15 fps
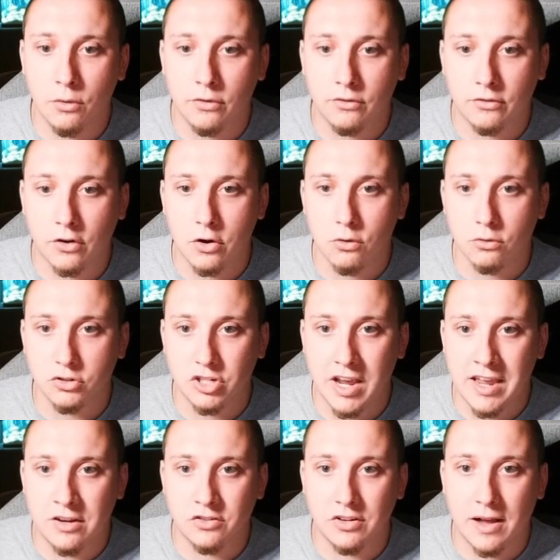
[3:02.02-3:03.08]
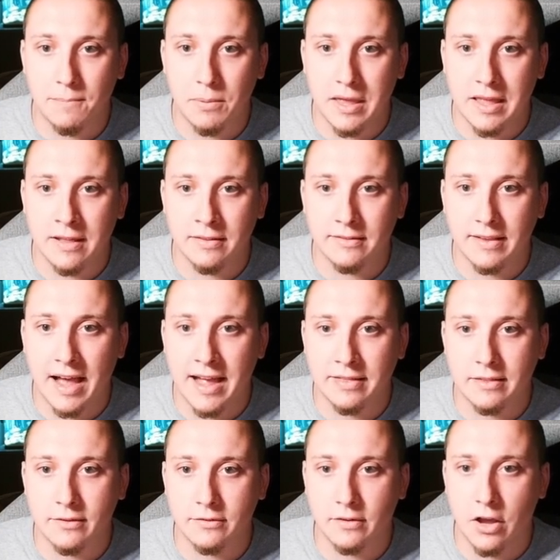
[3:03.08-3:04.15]
circle change up inside
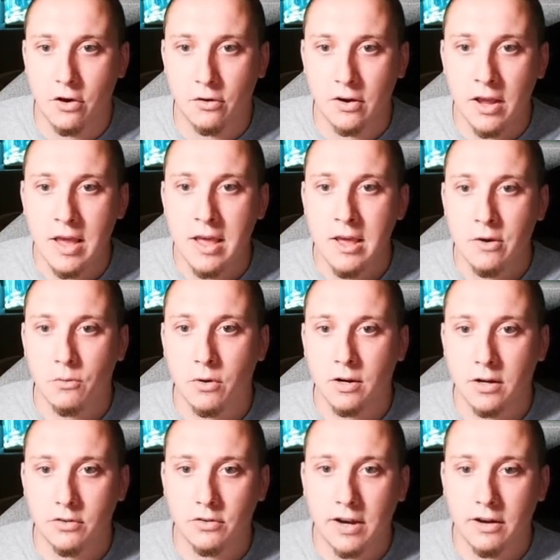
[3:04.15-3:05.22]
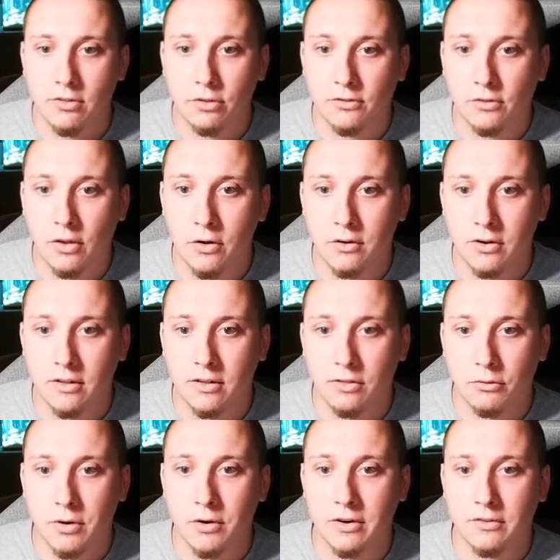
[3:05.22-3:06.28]
the zone. We're going to try to
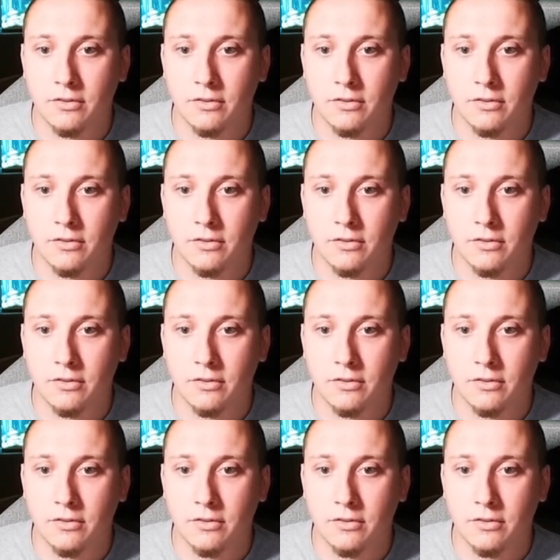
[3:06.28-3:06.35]
throw it as